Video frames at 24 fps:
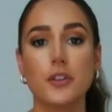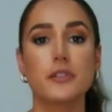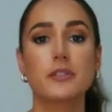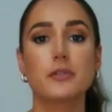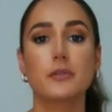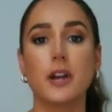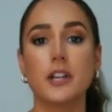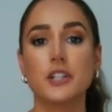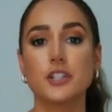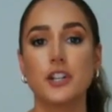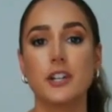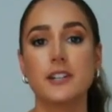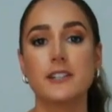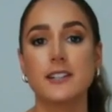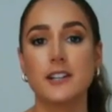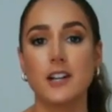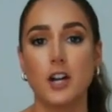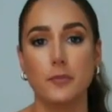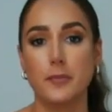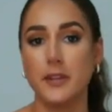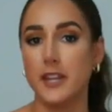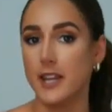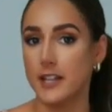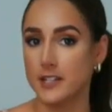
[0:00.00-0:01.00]
those questions and
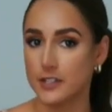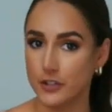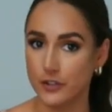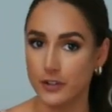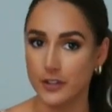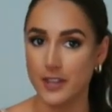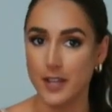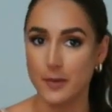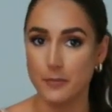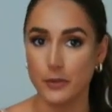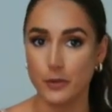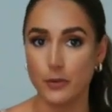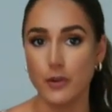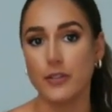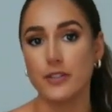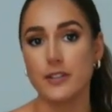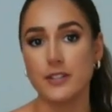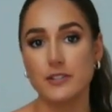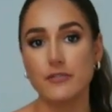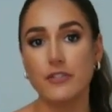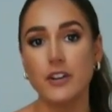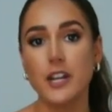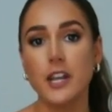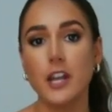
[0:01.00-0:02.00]
I'll be answering them throughout
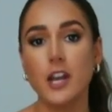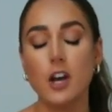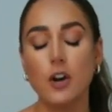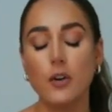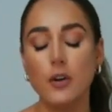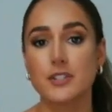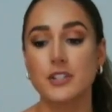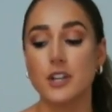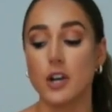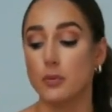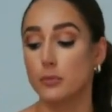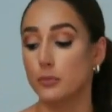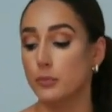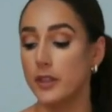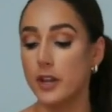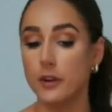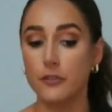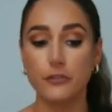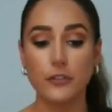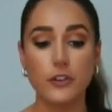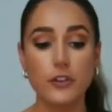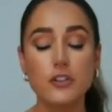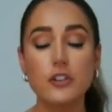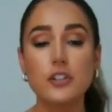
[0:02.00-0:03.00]
this video. So
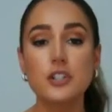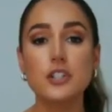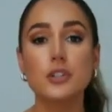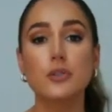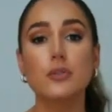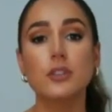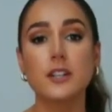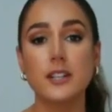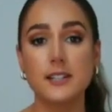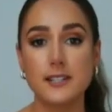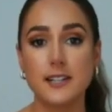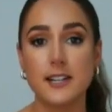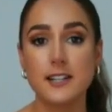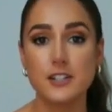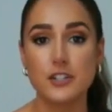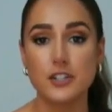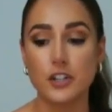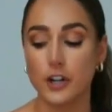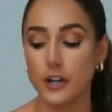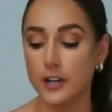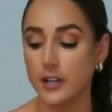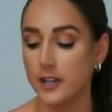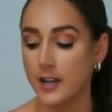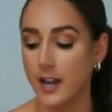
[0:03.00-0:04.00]
without further ado, let's get
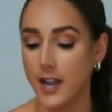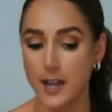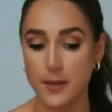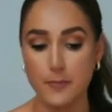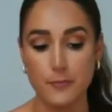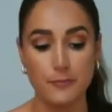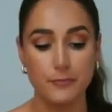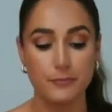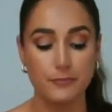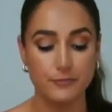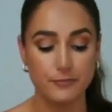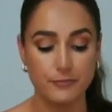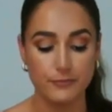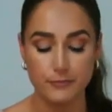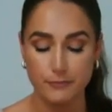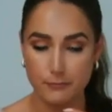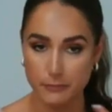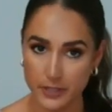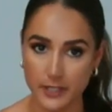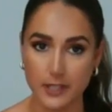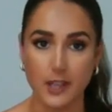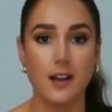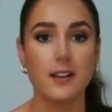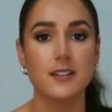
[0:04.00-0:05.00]
started. I'm
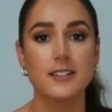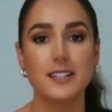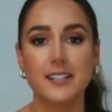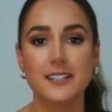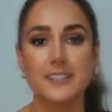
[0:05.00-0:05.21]
beyond